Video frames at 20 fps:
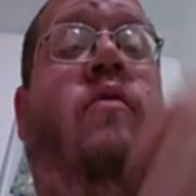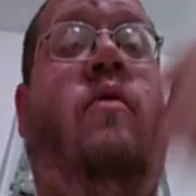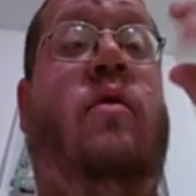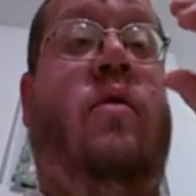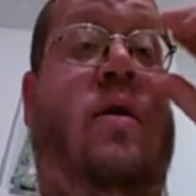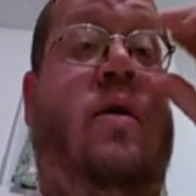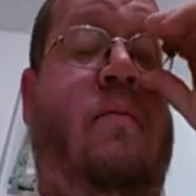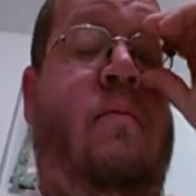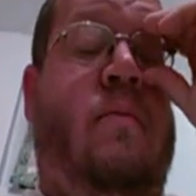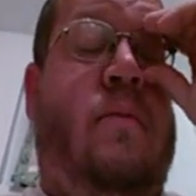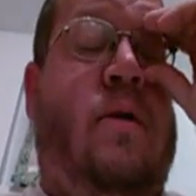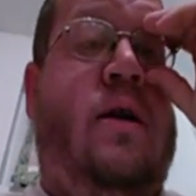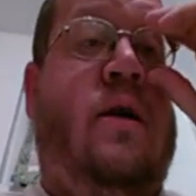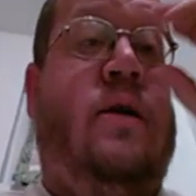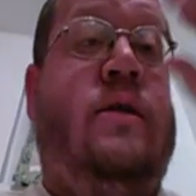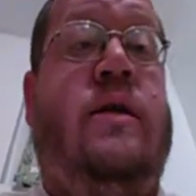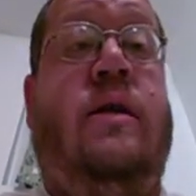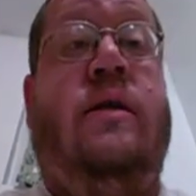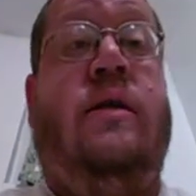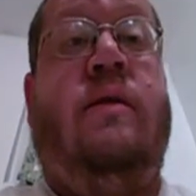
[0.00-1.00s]
look
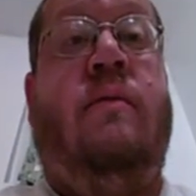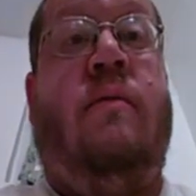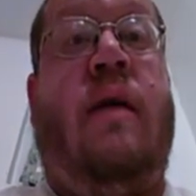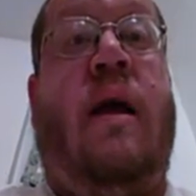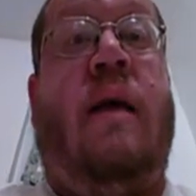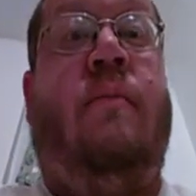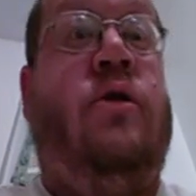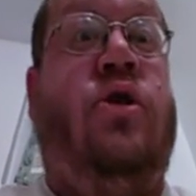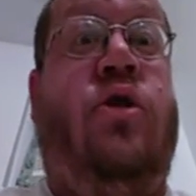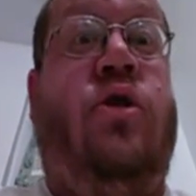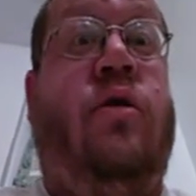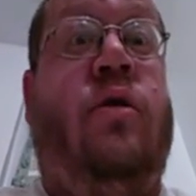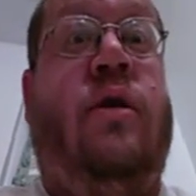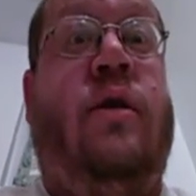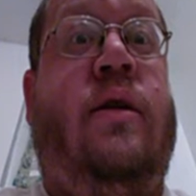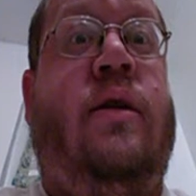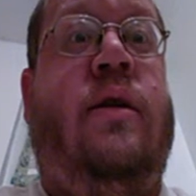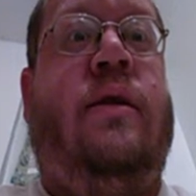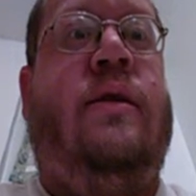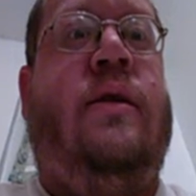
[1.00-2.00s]
amazing. Some type of shirt
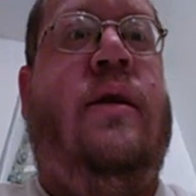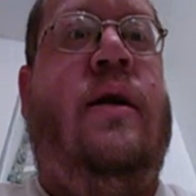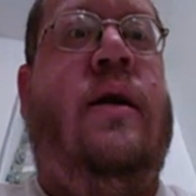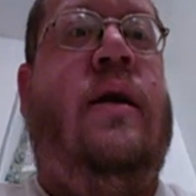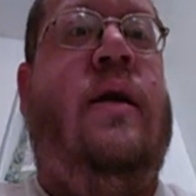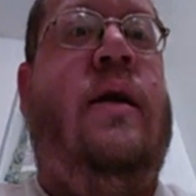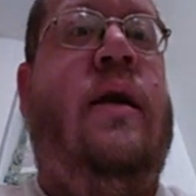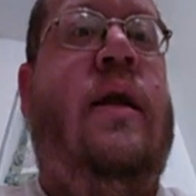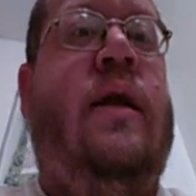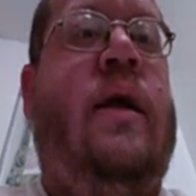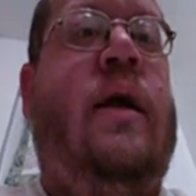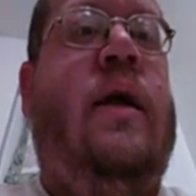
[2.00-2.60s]
that does that